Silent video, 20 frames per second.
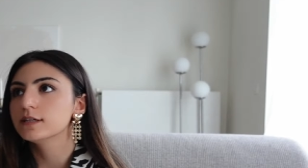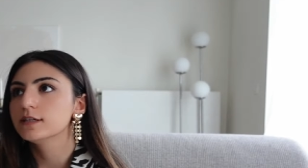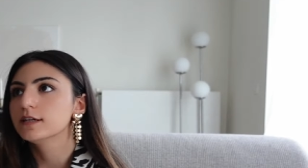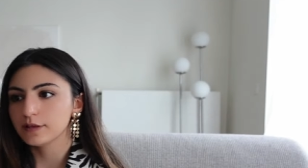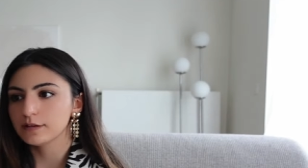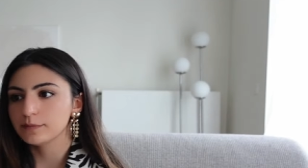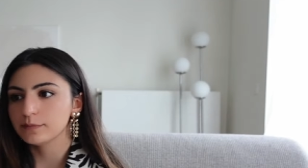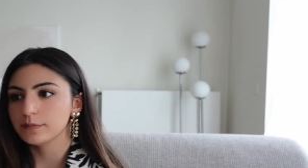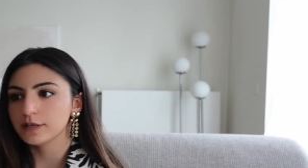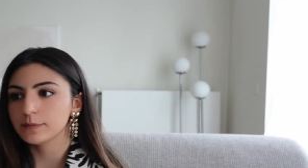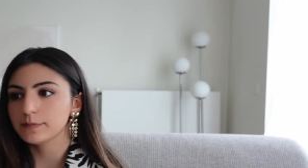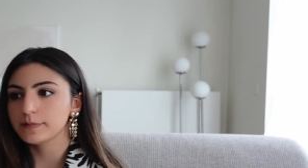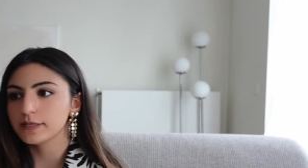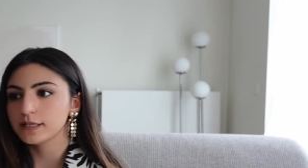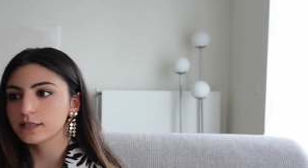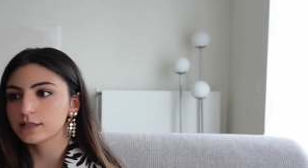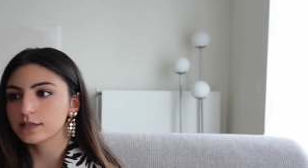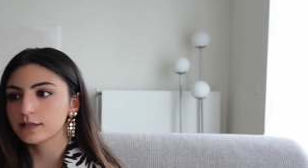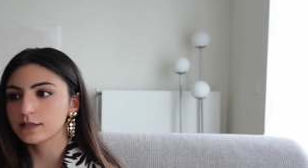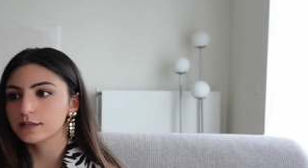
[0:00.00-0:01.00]
And maybe
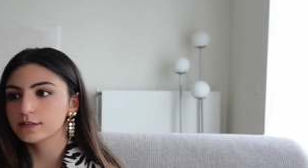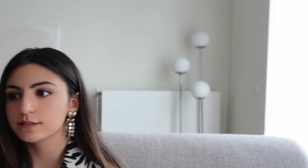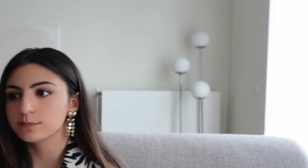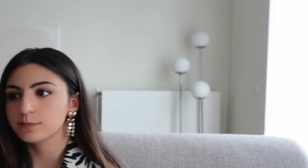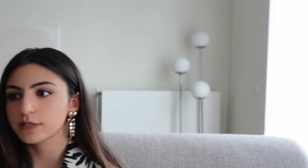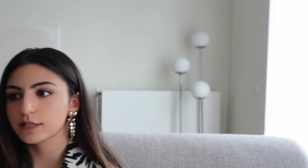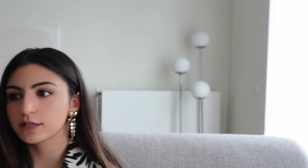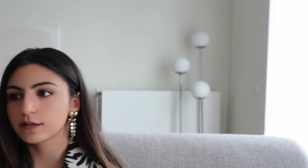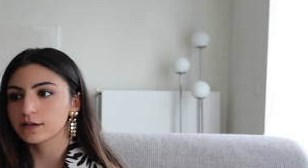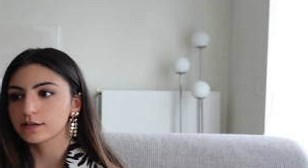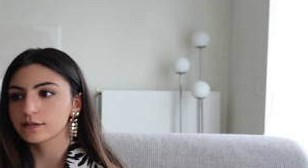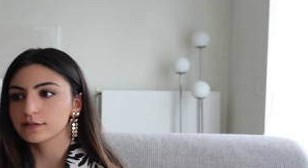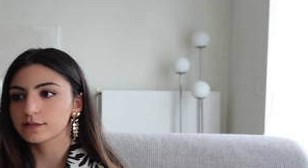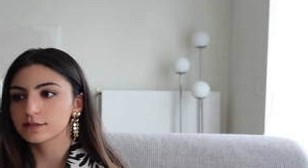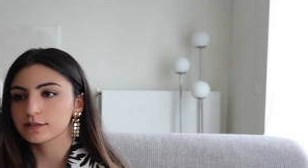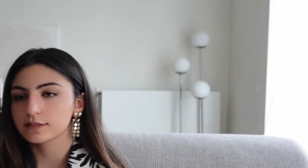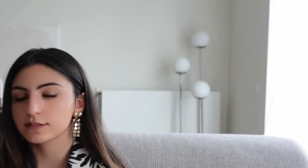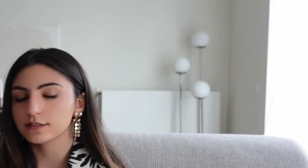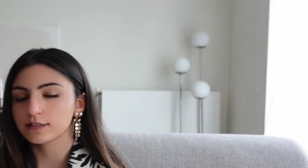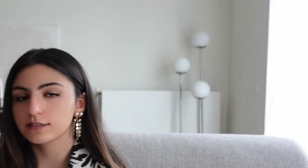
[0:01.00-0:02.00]
it is
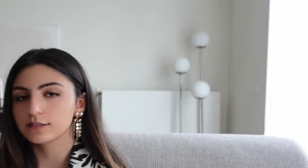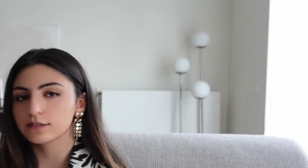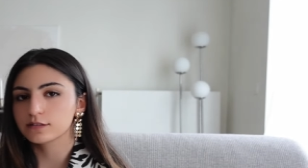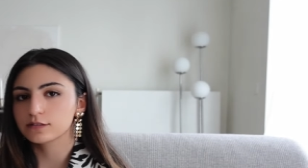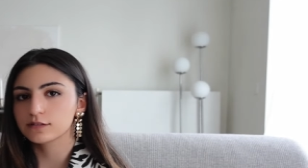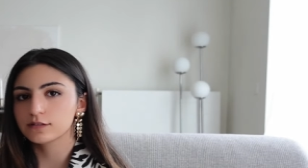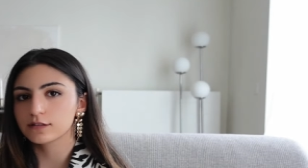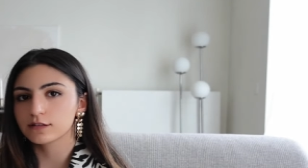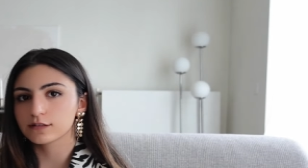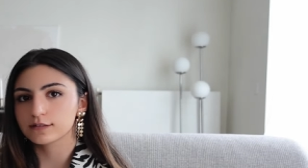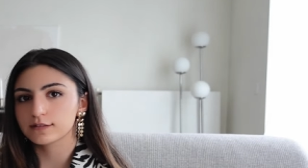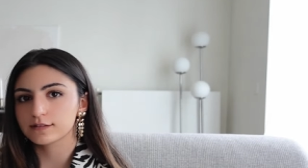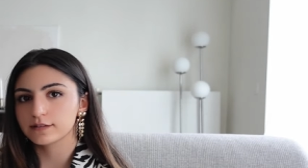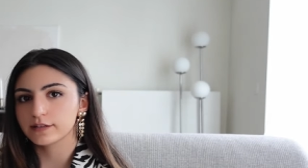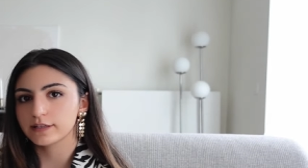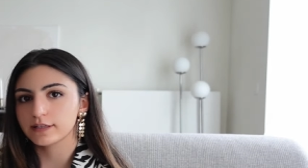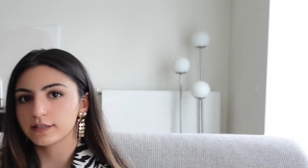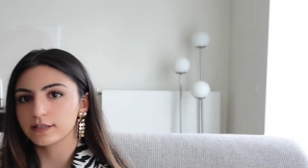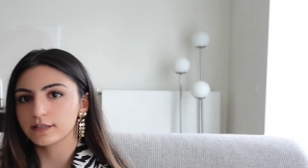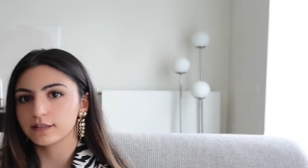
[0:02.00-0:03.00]
because it's not
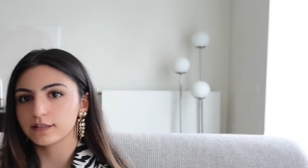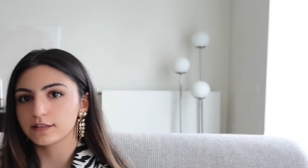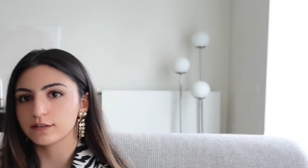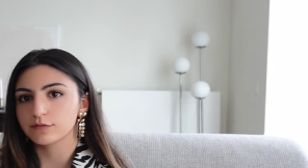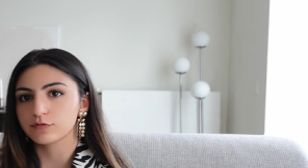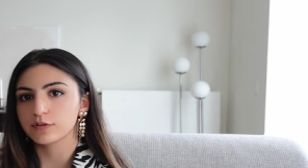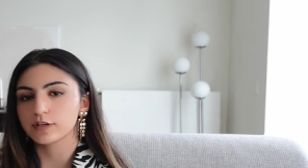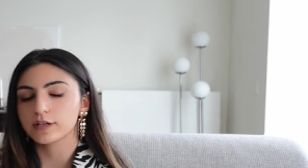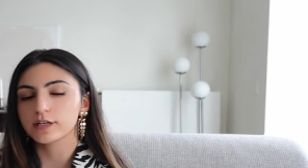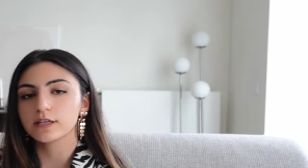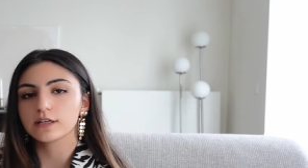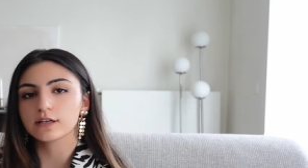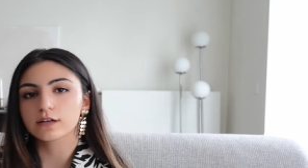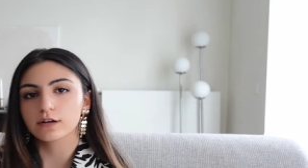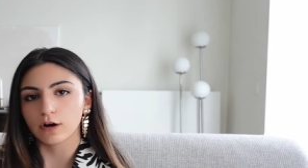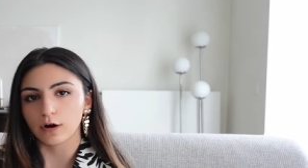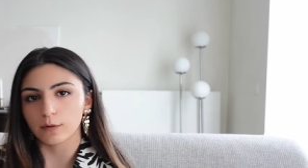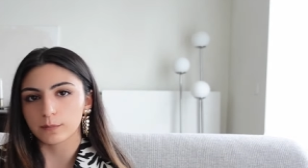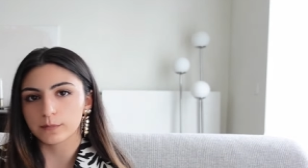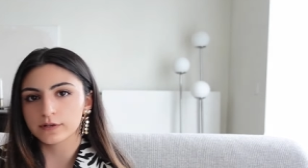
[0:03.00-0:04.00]
a very
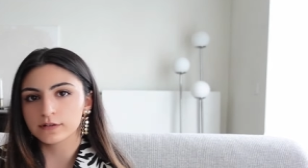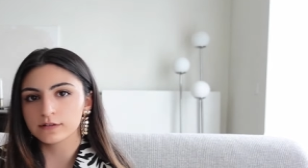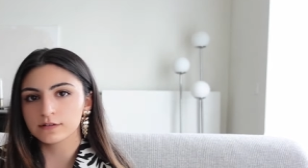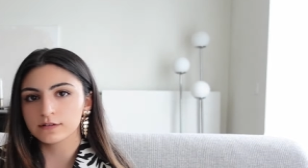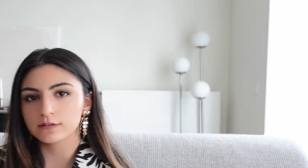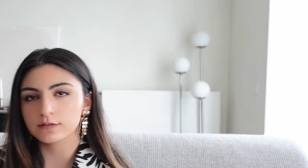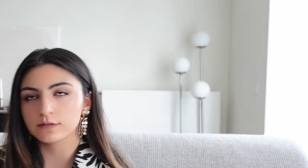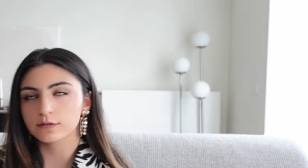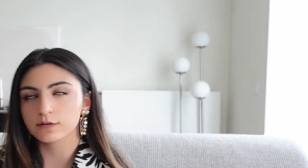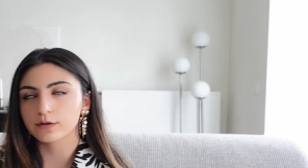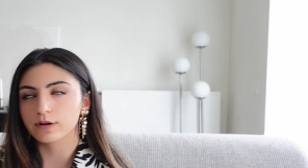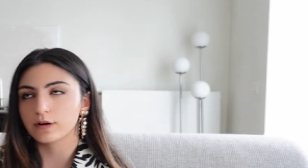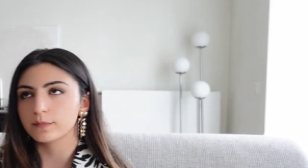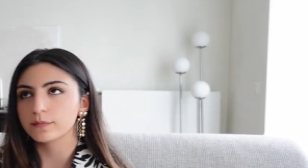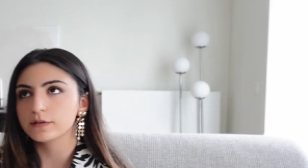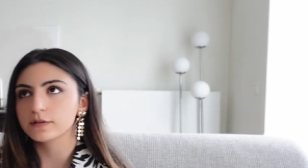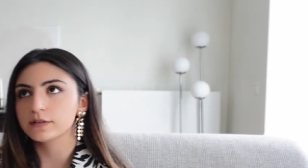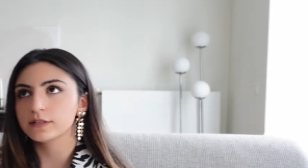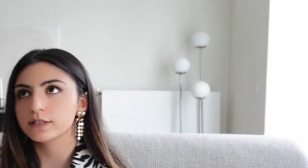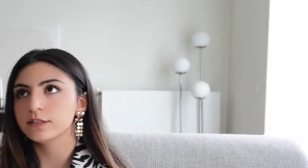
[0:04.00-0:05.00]
common or
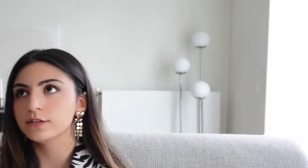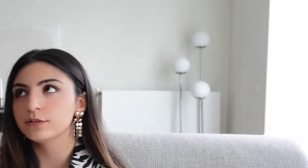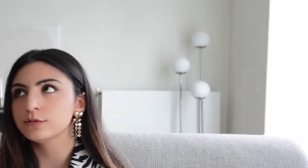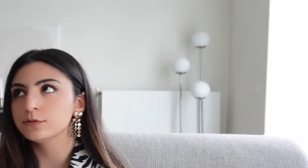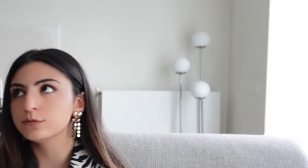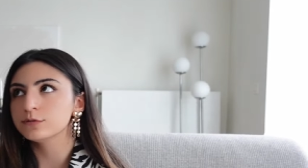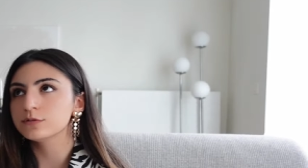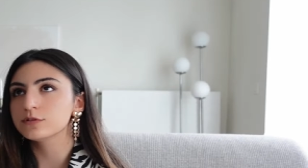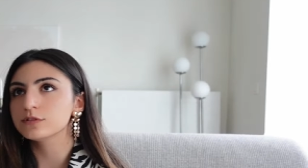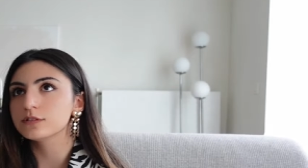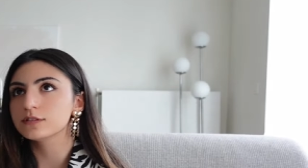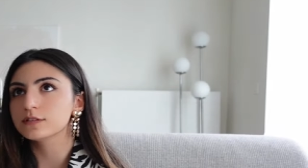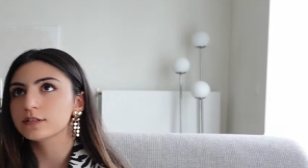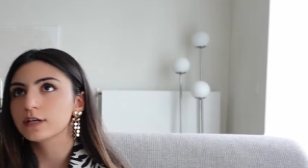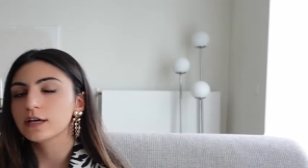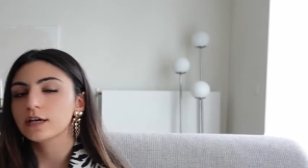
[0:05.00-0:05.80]
commonly used